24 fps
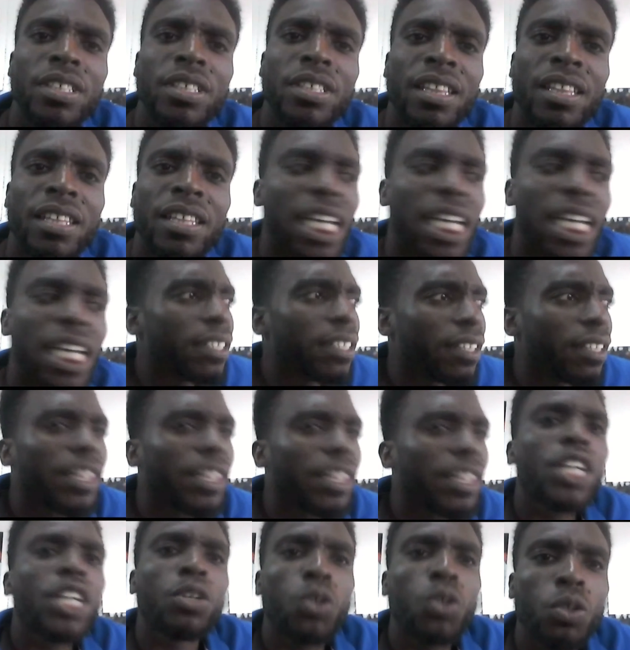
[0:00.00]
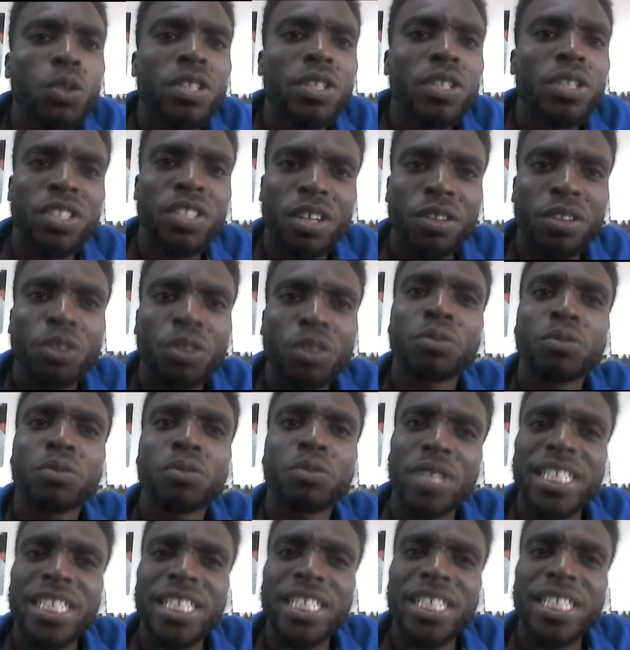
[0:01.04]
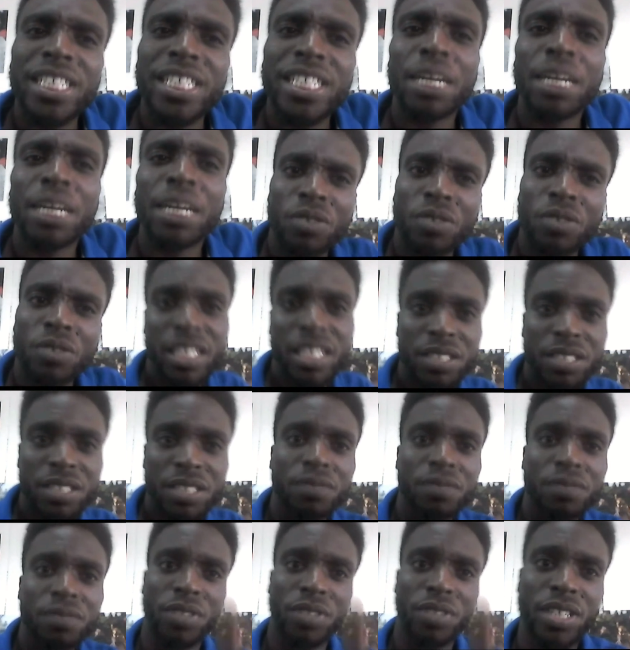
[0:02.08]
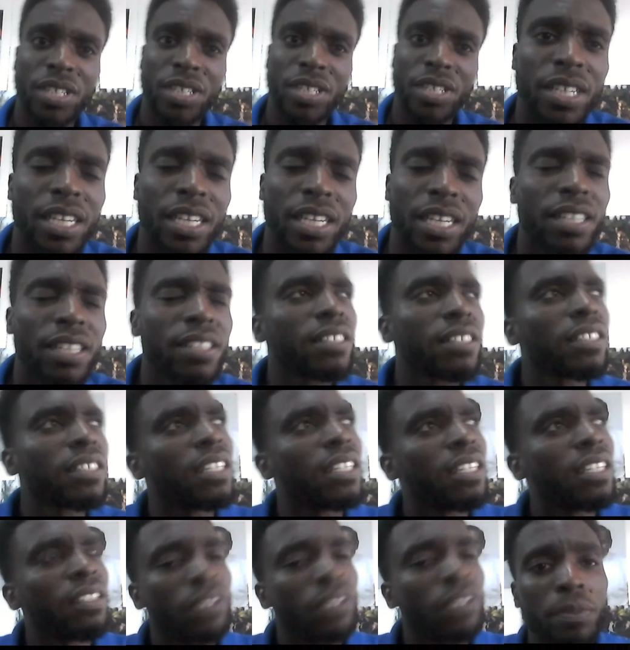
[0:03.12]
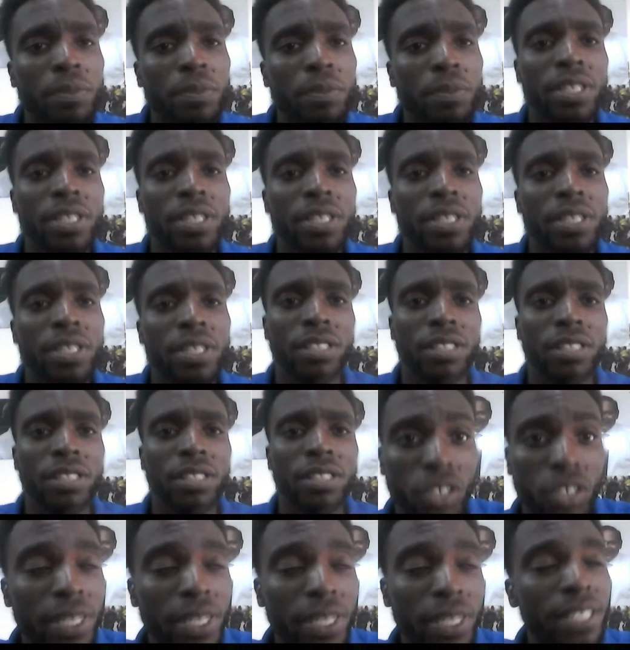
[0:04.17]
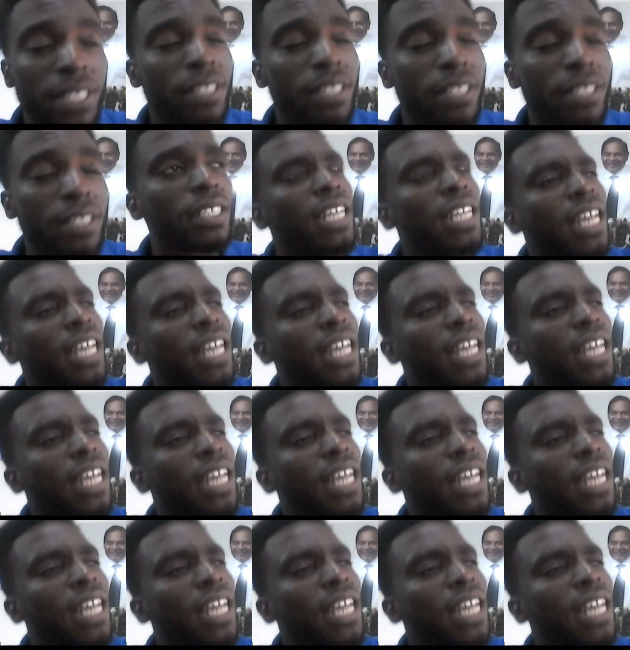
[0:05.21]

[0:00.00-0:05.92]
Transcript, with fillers: had their roads done three times over. That's the first thing I would ask to Mr. The current president. And the